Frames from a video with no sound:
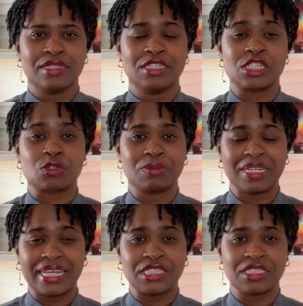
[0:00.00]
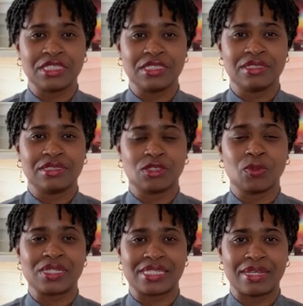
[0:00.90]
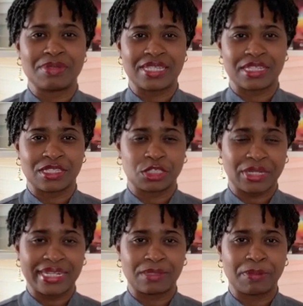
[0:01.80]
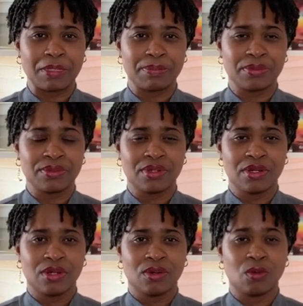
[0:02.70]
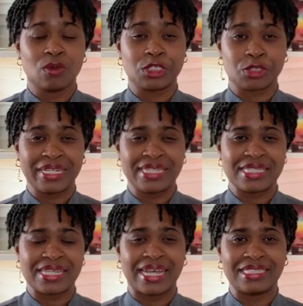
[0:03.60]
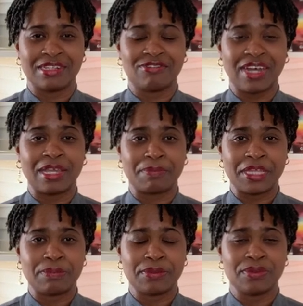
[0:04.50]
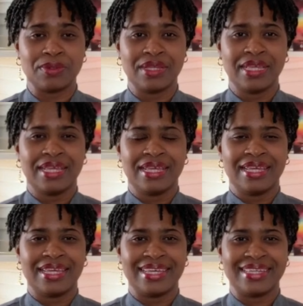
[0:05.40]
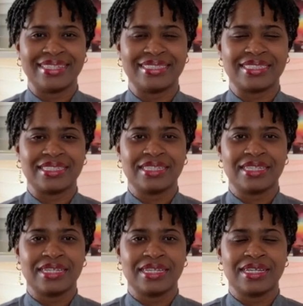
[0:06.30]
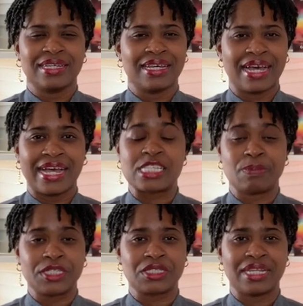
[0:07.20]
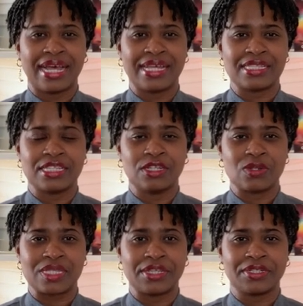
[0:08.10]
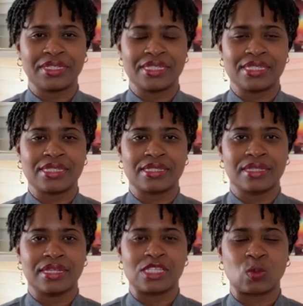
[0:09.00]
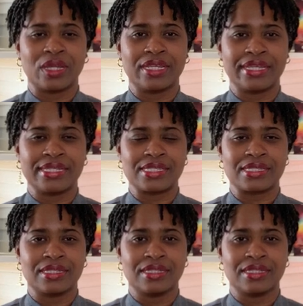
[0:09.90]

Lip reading: discrimination towards same-sex attracted people or trans identifying people. And I specialize in those areas as well as